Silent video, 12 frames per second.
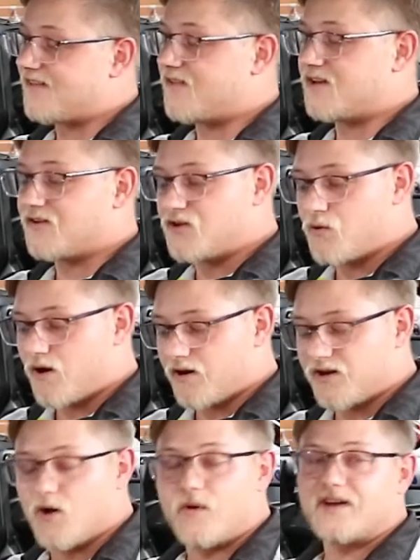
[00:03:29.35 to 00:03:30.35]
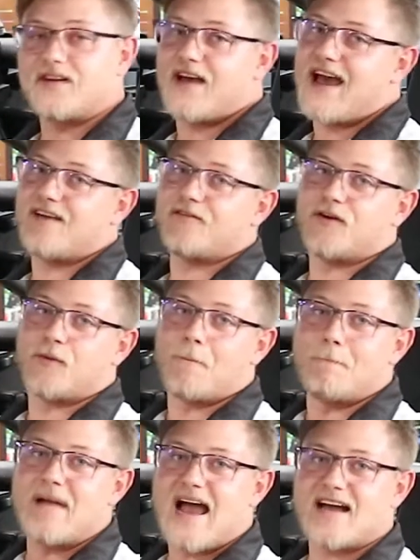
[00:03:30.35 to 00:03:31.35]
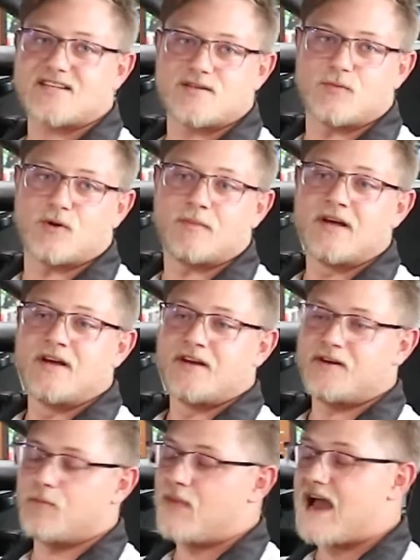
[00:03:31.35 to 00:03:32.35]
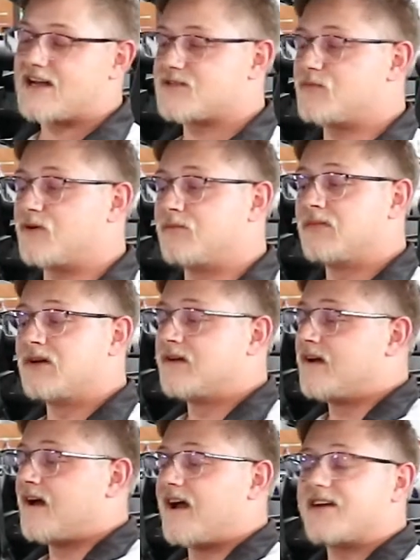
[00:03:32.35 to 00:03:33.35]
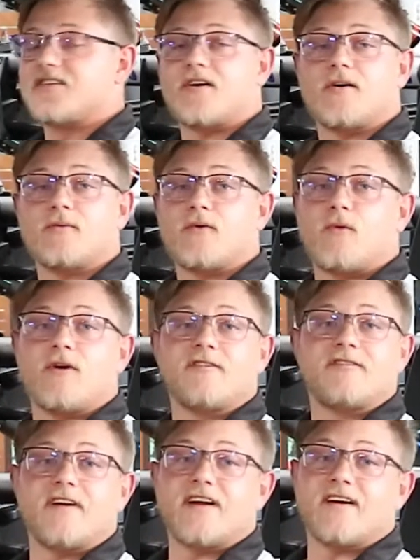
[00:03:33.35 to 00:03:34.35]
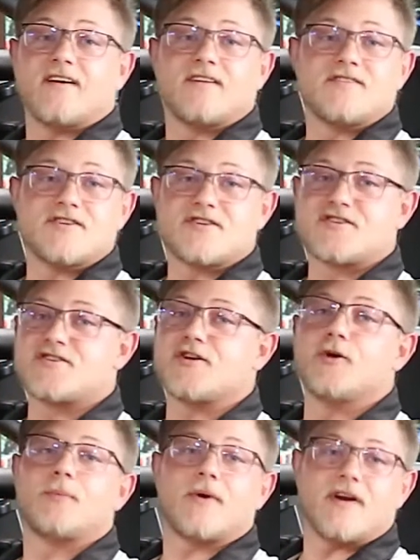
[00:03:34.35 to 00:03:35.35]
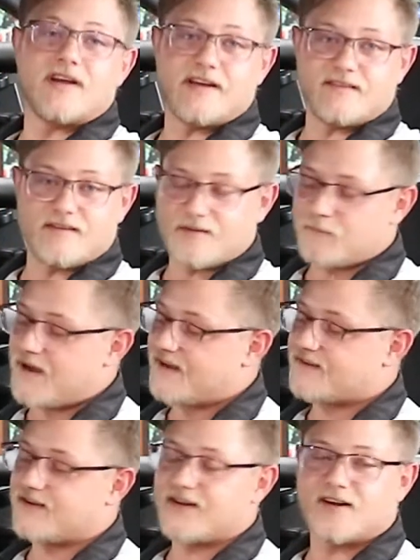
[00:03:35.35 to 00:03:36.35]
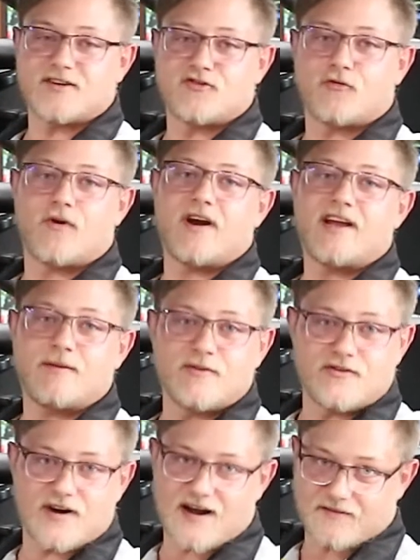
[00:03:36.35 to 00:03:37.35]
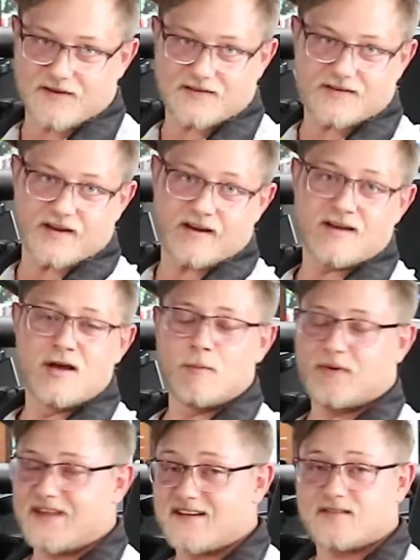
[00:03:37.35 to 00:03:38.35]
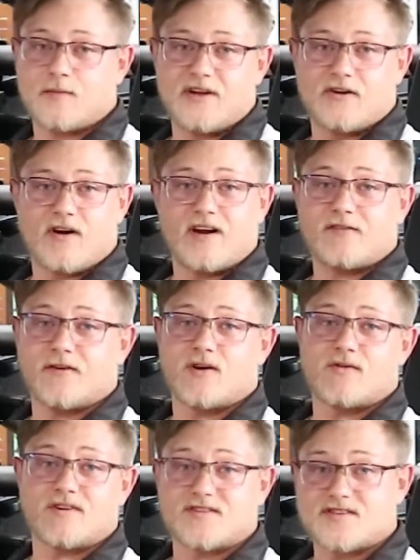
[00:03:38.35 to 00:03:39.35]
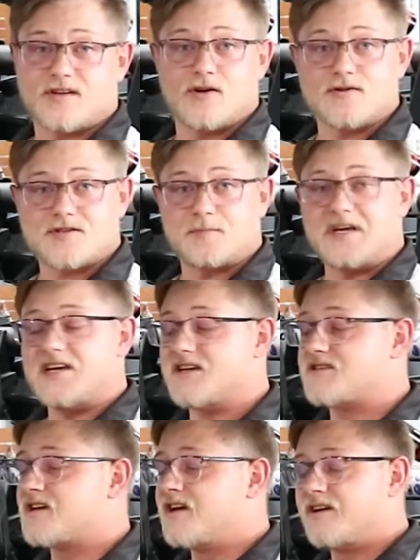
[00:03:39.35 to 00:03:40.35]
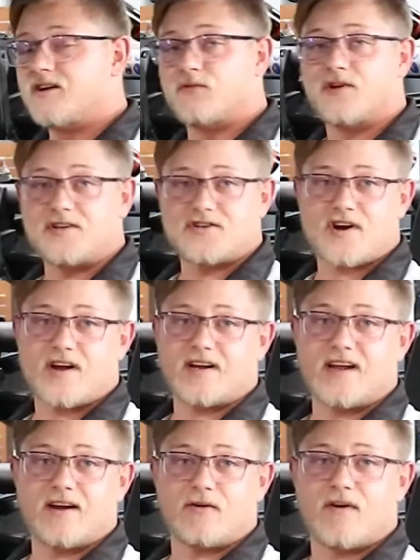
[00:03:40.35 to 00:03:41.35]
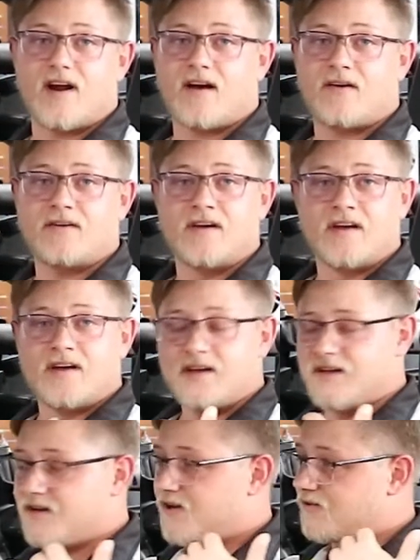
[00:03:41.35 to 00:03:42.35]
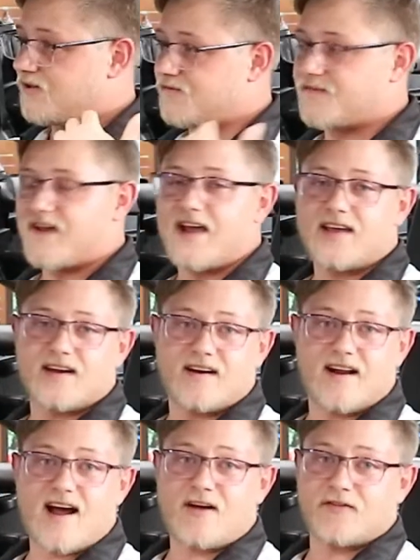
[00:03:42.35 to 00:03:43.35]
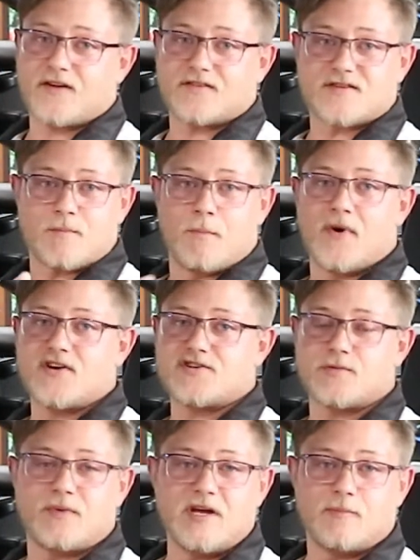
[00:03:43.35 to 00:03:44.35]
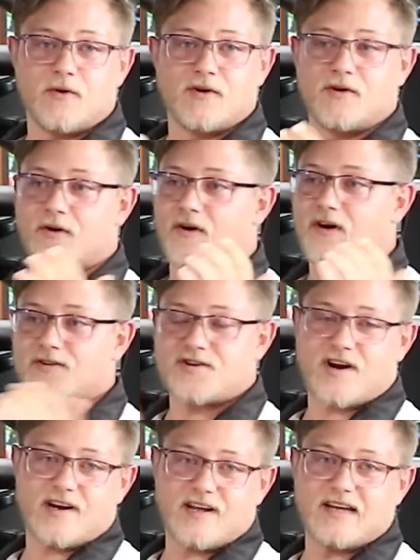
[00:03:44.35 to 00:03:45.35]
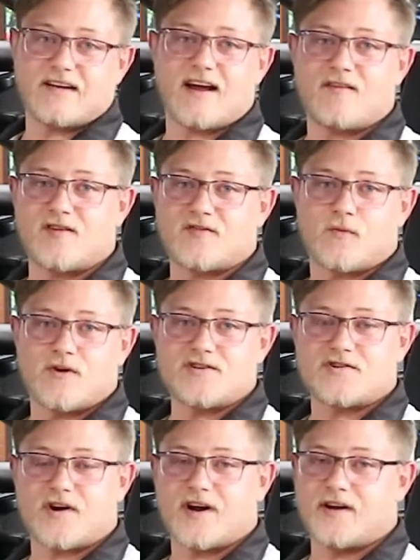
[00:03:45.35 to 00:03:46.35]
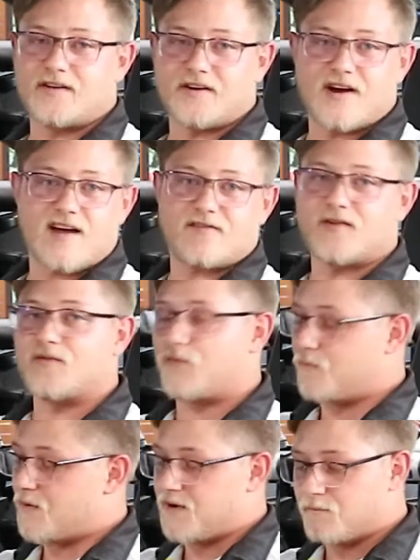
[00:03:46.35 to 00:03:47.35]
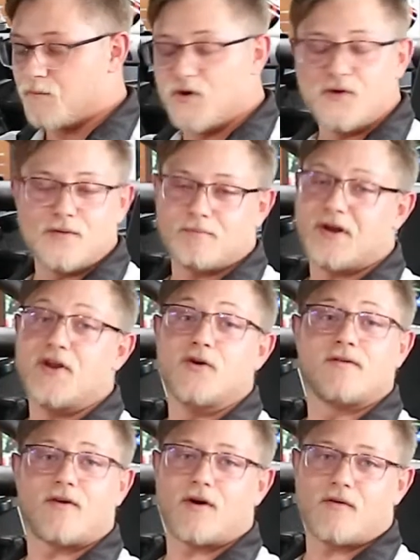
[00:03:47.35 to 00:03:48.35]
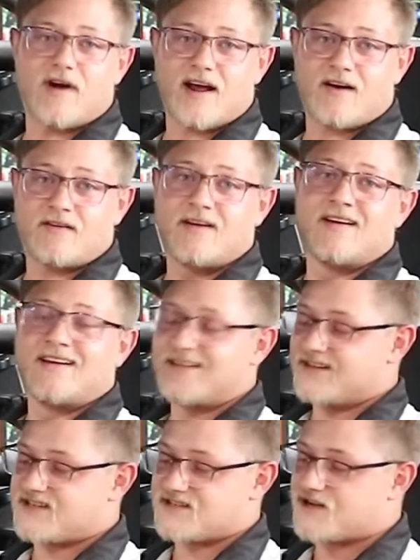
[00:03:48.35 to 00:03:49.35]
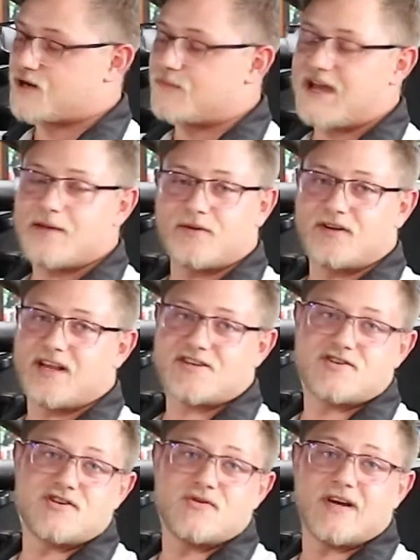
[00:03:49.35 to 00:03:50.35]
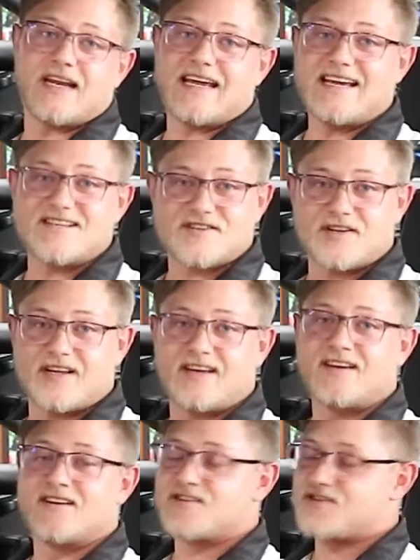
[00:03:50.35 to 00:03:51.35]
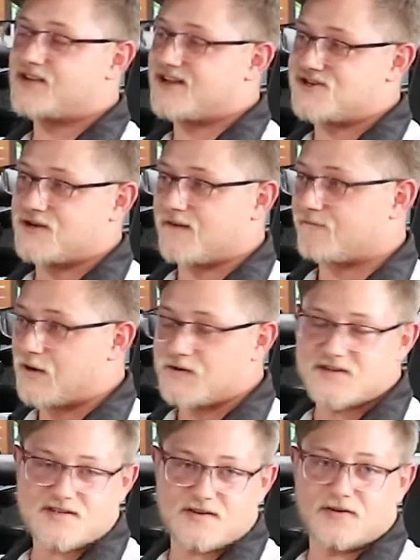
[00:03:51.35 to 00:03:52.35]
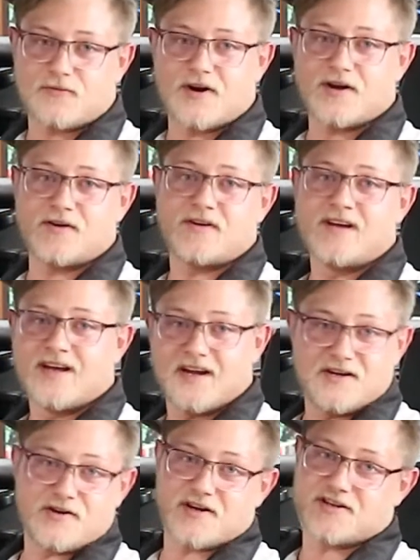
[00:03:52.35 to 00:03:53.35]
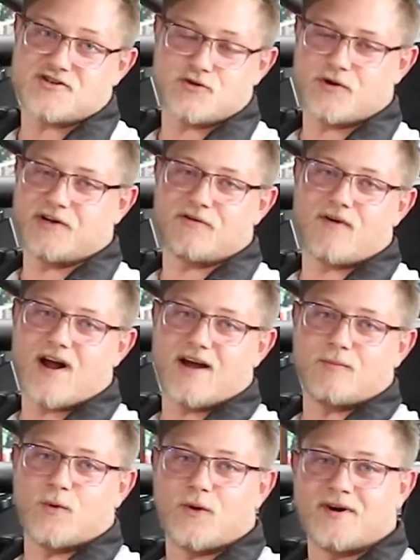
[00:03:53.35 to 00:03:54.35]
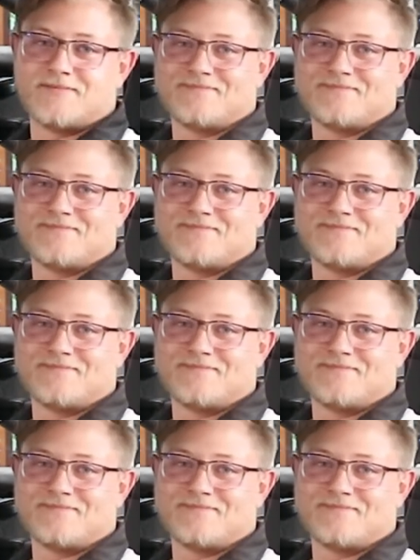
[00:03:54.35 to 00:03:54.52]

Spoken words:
And then you are going to have your maximum. Your maximum, I can turn it with one finger, just super easy. Makes it a dream to drive this thing. But that's going to be great if you're going slow speeds, you're really trying to get around. You know, you've taken it out, there's a bunch of people who are all trying to get down this one trail and you're having to maneuver around. This is going to be able to let you do it easily so that you can focus on the road and you can enjoy your ride more.